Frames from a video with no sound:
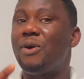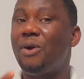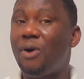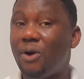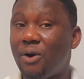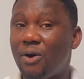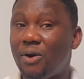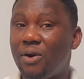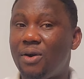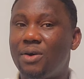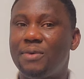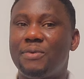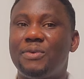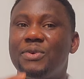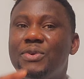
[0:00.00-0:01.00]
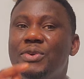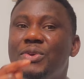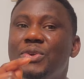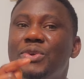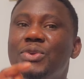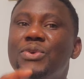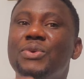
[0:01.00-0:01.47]
or
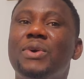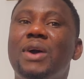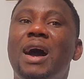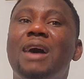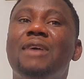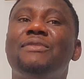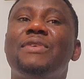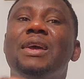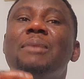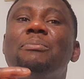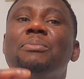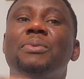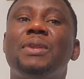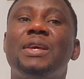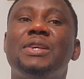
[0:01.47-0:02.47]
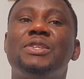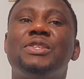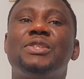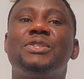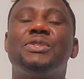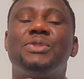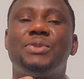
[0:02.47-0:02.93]
you have a
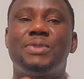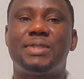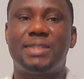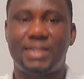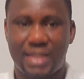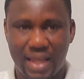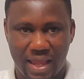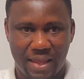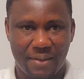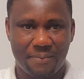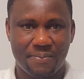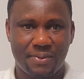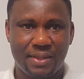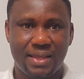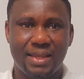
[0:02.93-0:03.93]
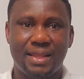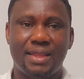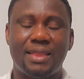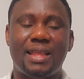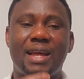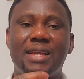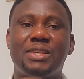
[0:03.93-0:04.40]
place to stay.
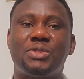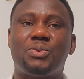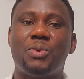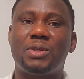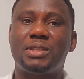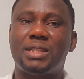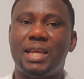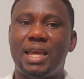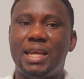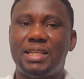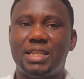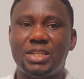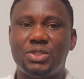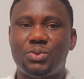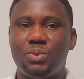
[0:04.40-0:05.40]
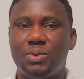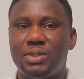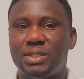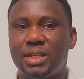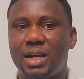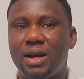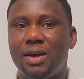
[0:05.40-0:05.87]
That is what the agents
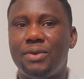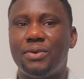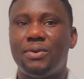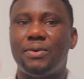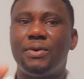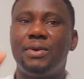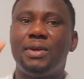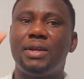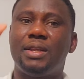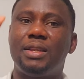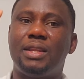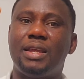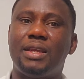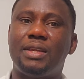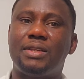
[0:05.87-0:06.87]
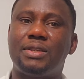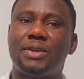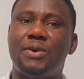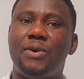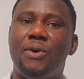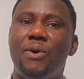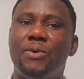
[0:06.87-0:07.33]
won't tell you. They
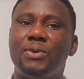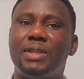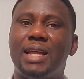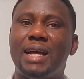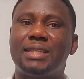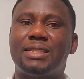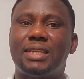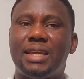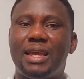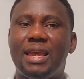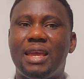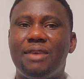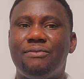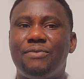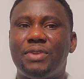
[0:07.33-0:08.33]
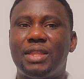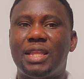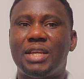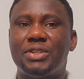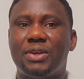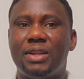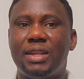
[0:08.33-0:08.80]
call that
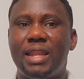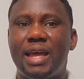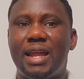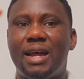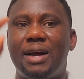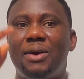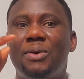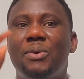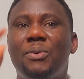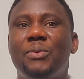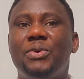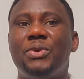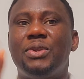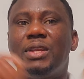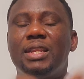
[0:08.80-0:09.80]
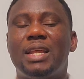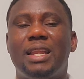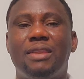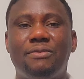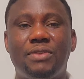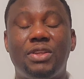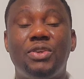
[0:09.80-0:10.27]
invitation letter. You need an
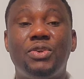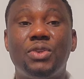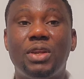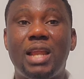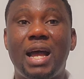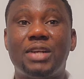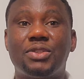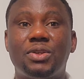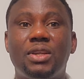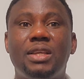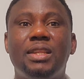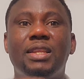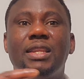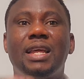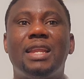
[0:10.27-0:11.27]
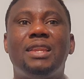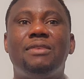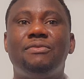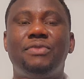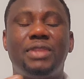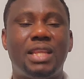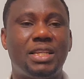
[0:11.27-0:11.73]
invitation. You don't actually need an
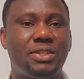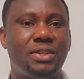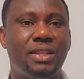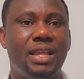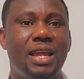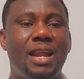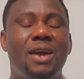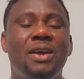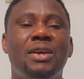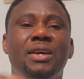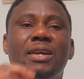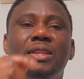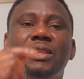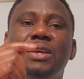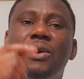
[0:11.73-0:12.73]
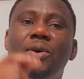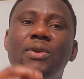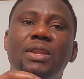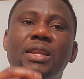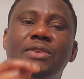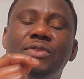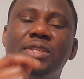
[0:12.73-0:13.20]
invitation letter. The
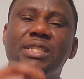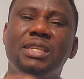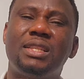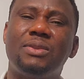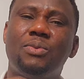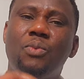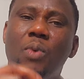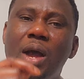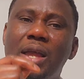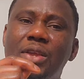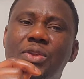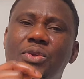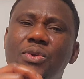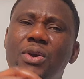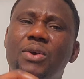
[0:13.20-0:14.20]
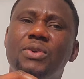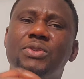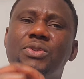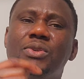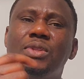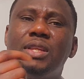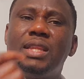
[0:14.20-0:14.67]
only reason why you're going
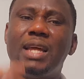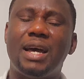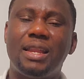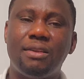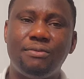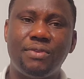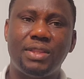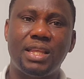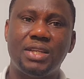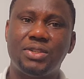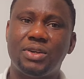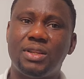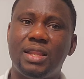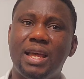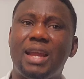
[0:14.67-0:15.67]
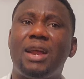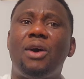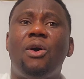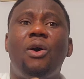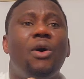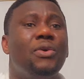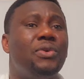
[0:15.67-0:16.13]
to need an invitation letter
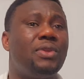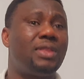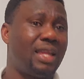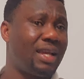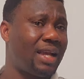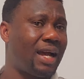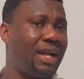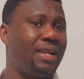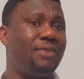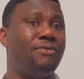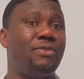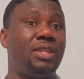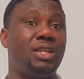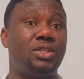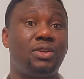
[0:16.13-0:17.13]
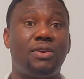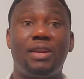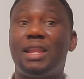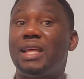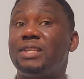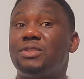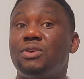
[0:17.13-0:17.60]
or you think an invitation
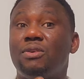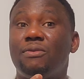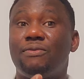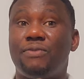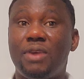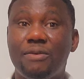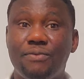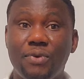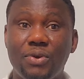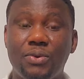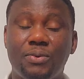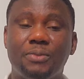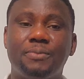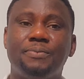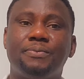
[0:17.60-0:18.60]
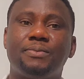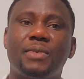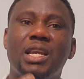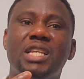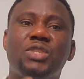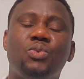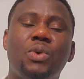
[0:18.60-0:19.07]
letter is going to favor you
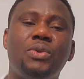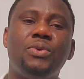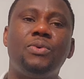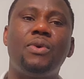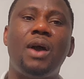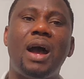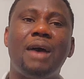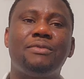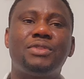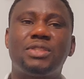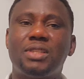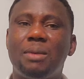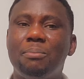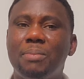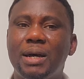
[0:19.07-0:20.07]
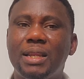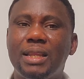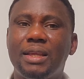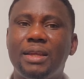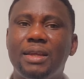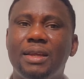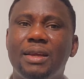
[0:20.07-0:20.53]
is when you have
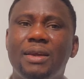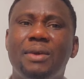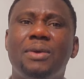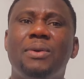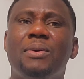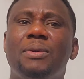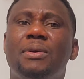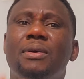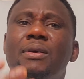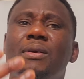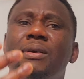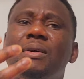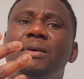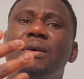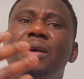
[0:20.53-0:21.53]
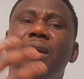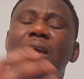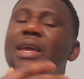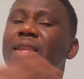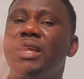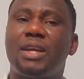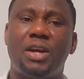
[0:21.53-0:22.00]
somebody
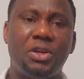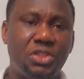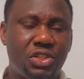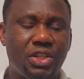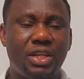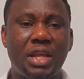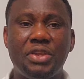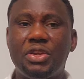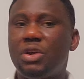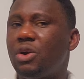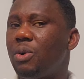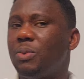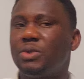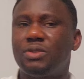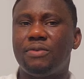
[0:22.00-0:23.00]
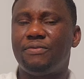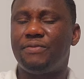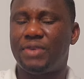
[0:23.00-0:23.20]
in the country that you're going to